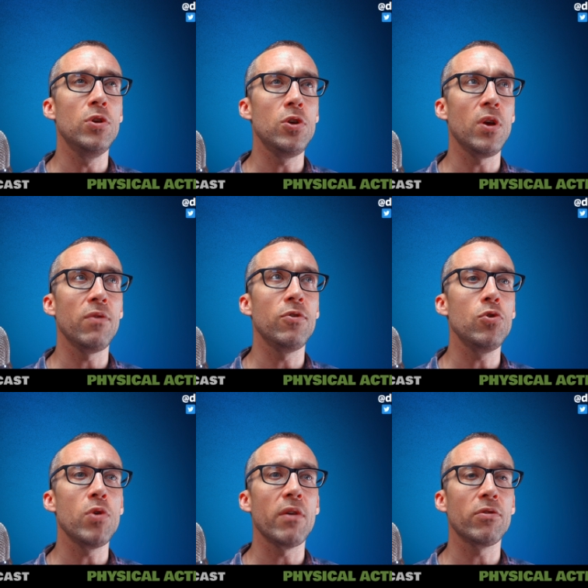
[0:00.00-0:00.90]
you if you
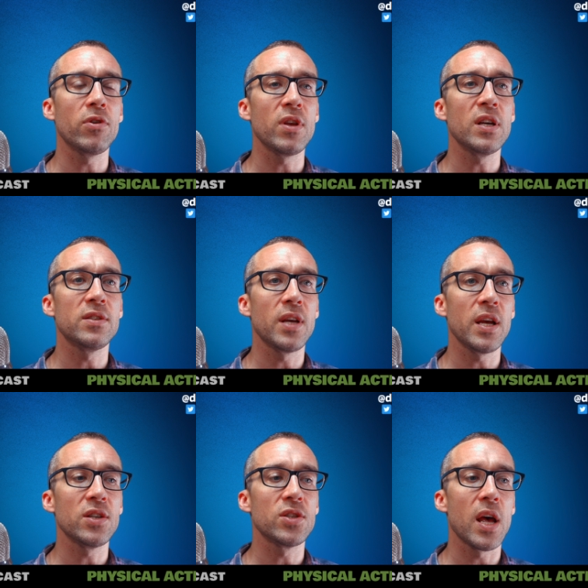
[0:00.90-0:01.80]
do everything it
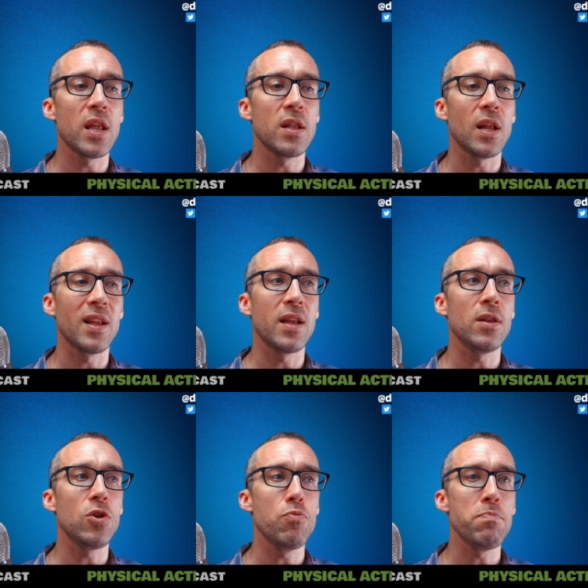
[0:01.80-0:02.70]
takes and
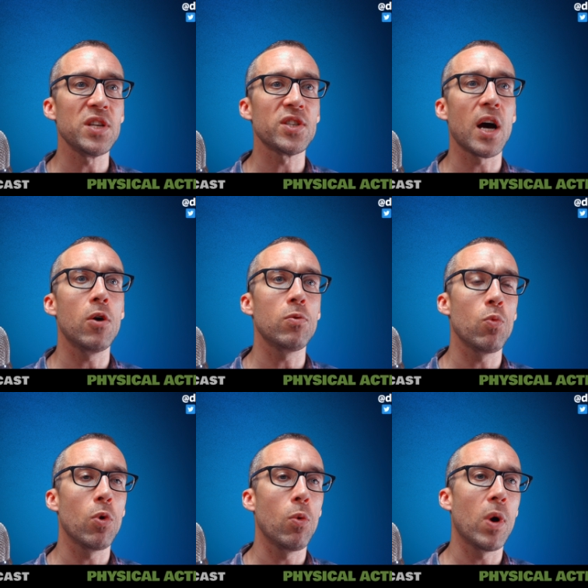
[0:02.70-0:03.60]
and you miss out
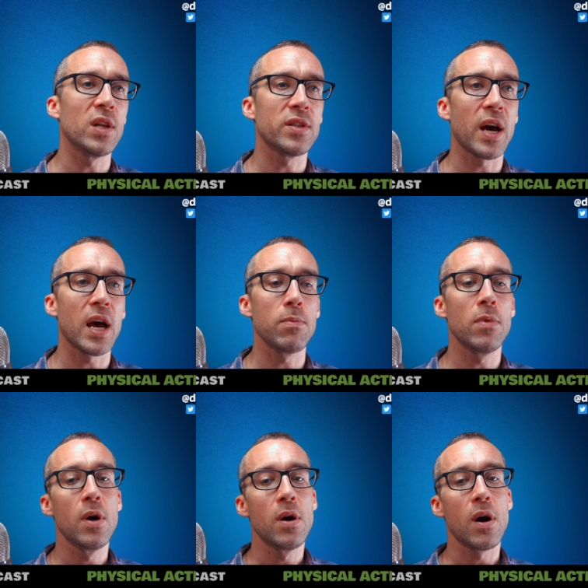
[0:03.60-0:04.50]
one time
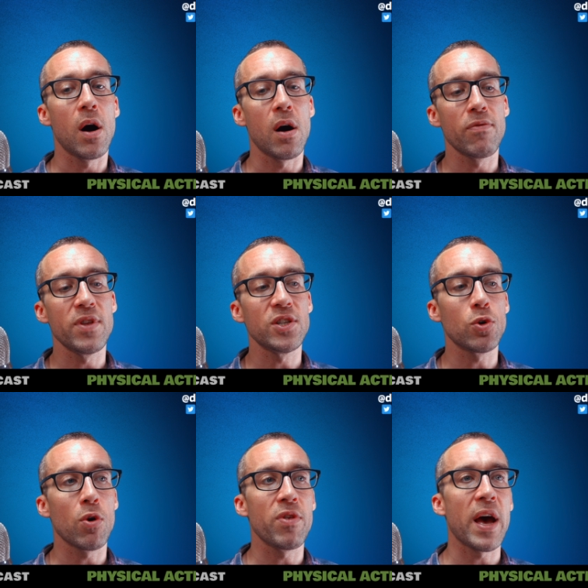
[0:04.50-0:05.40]
of this
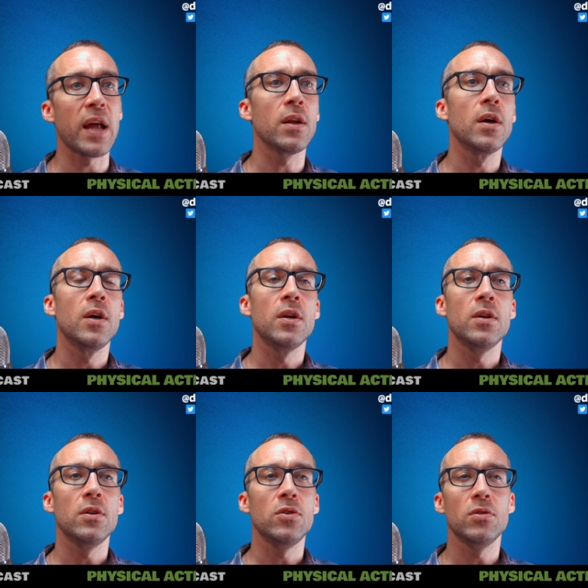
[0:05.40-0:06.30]
or that
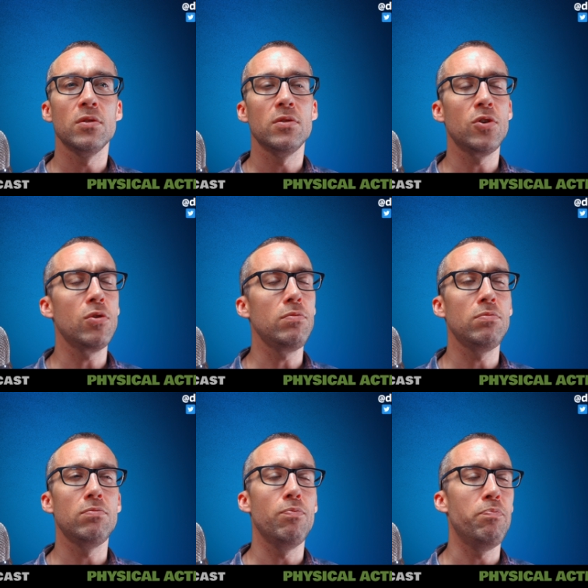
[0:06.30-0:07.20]
don't
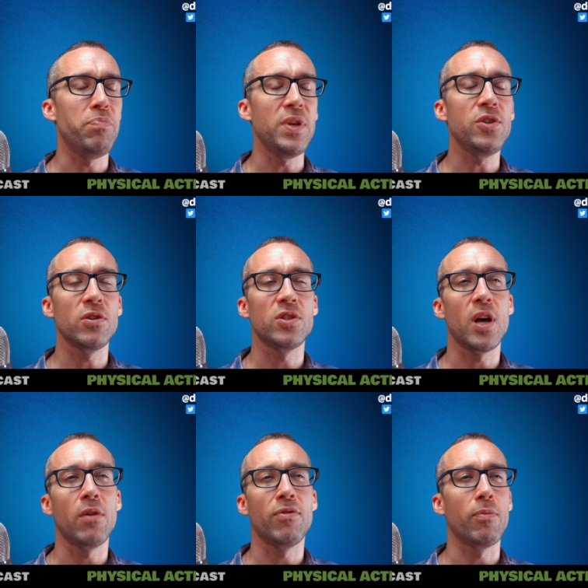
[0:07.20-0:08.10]
beat
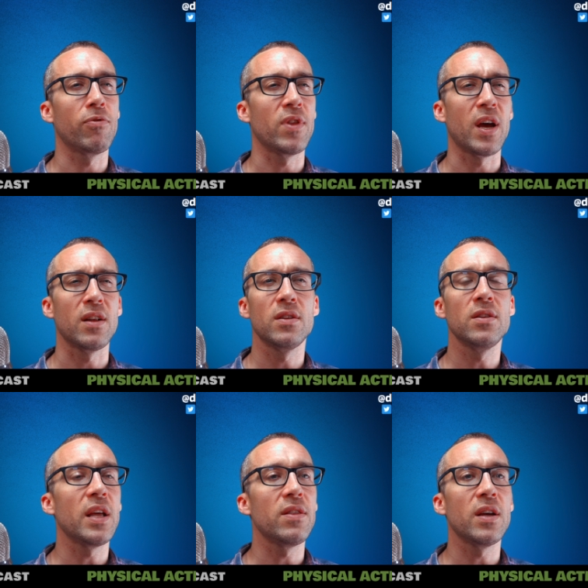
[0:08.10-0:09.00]
yourself up for that
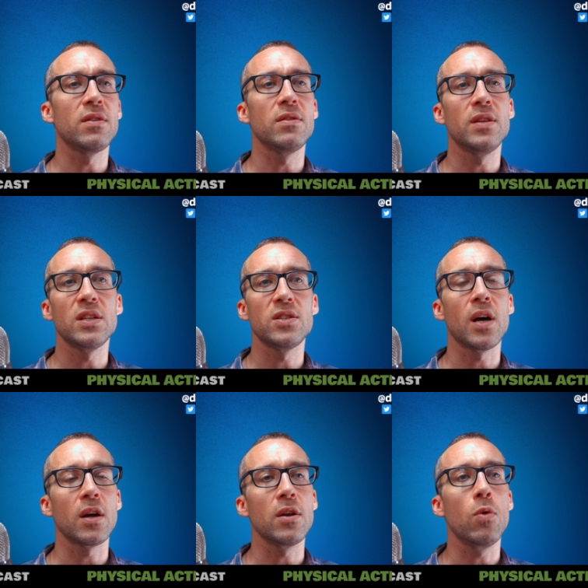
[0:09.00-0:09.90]
that that that's
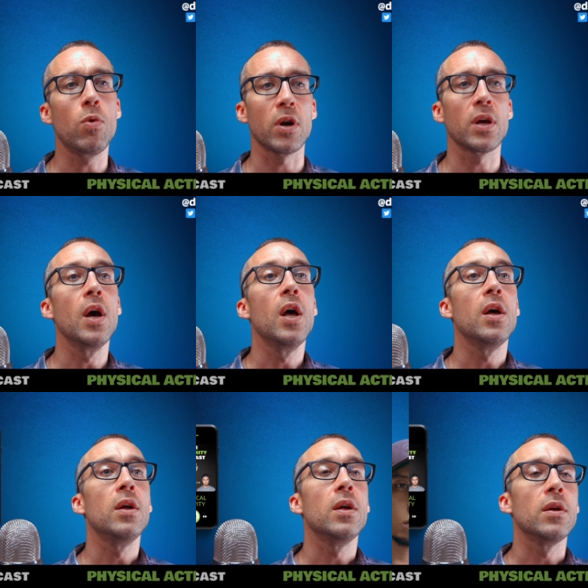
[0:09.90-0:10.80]
not going to work do you